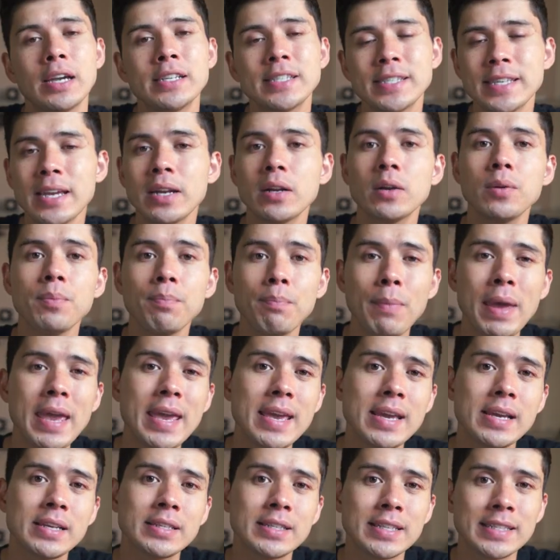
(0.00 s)
I set up
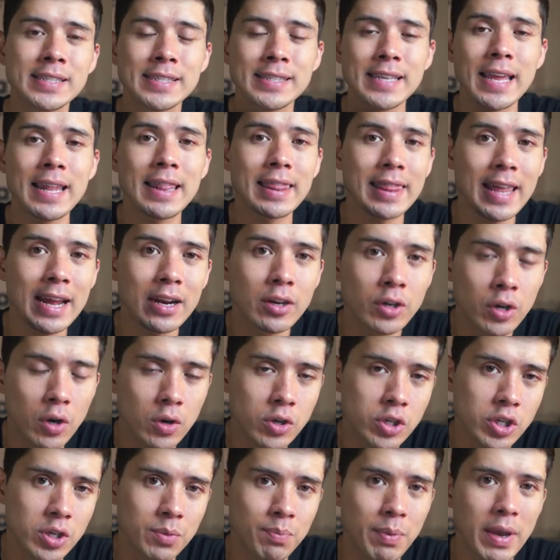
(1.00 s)
Make to send that
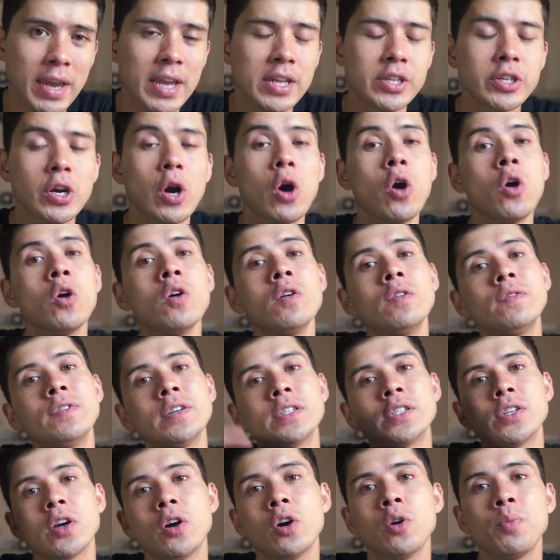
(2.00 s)
Notion page over
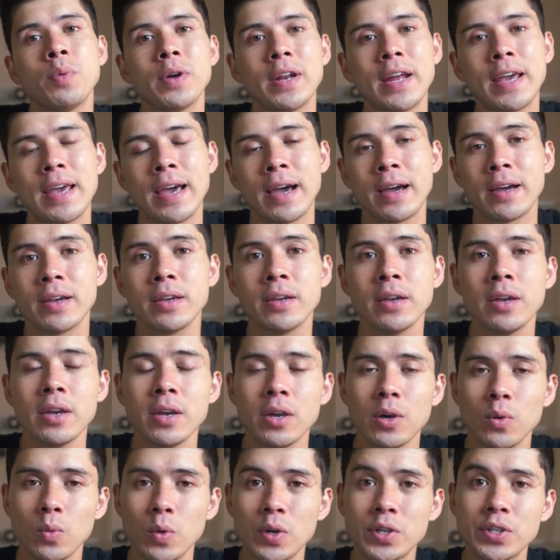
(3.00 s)
to OpenAI,
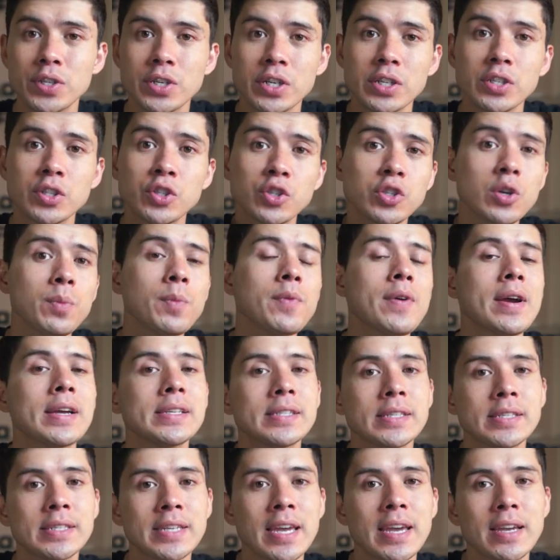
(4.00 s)
which can
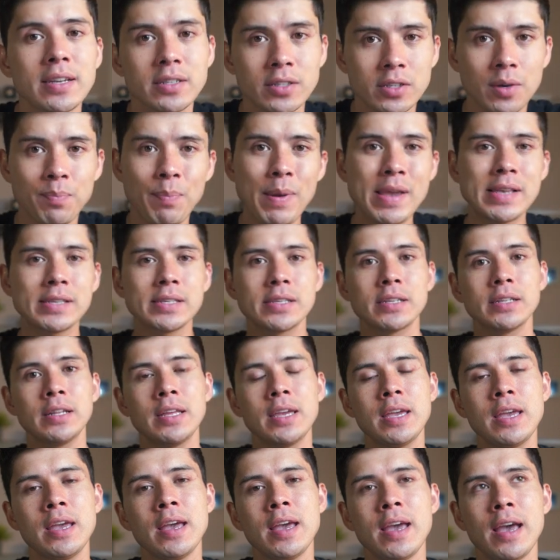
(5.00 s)
summarize the text. So
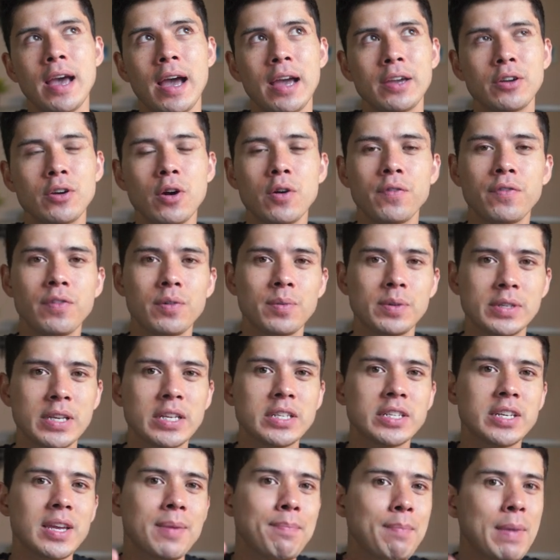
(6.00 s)
basically, I go from
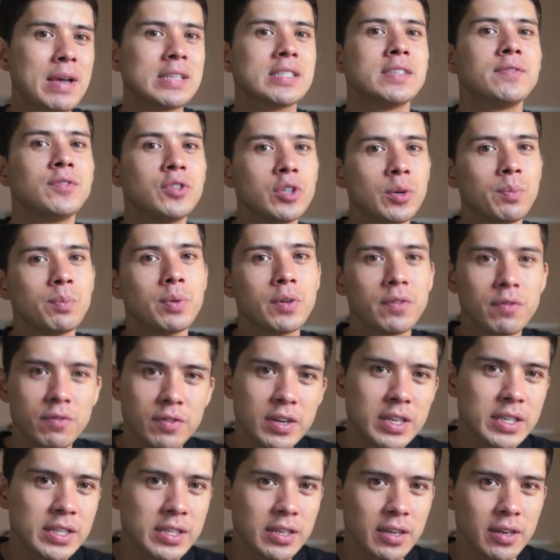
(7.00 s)
essentially a massive dump of
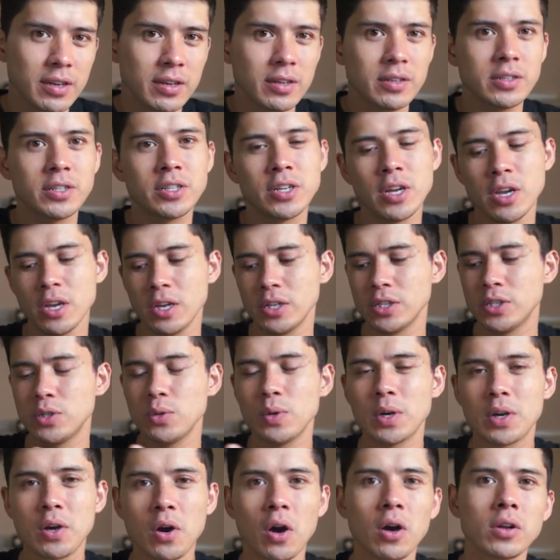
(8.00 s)
research
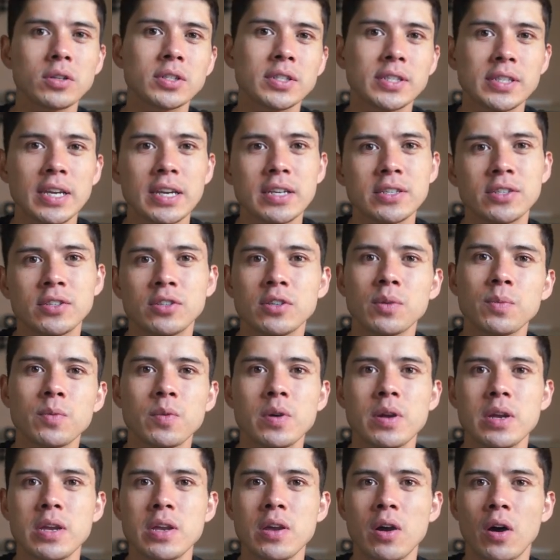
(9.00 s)
to a concise
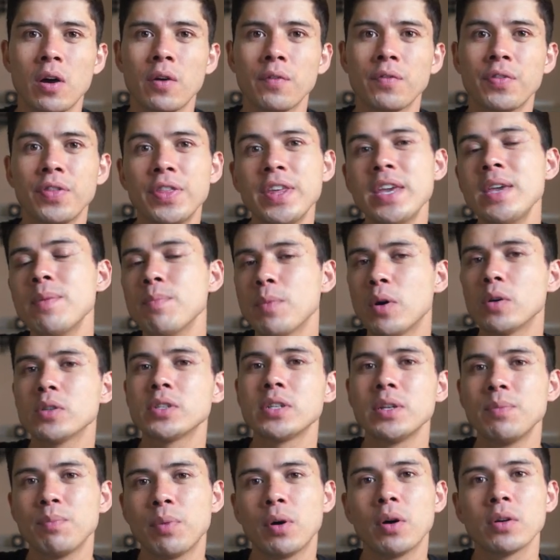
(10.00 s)
summary of the
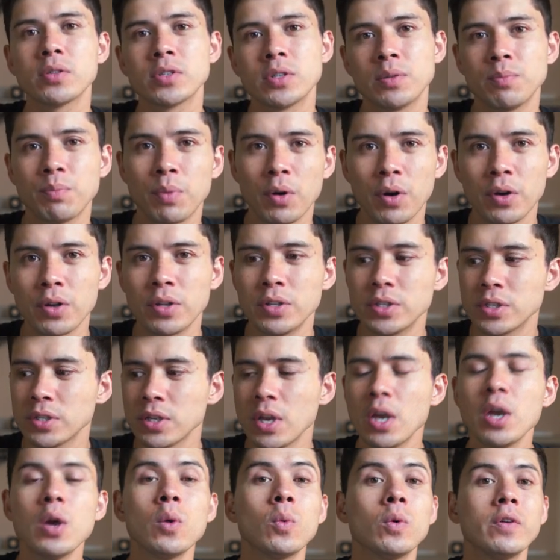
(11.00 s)
most important
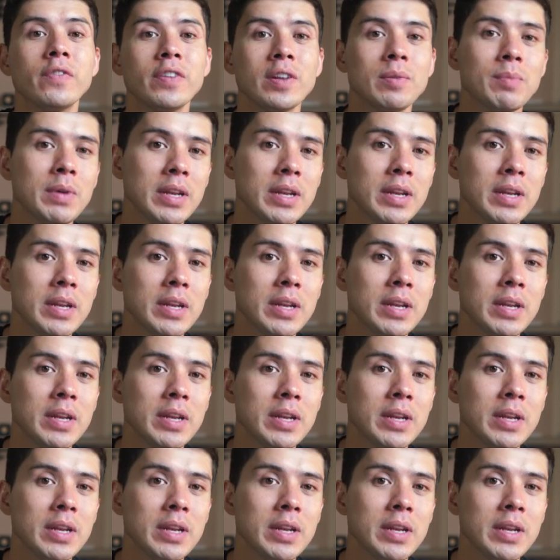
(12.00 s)
points within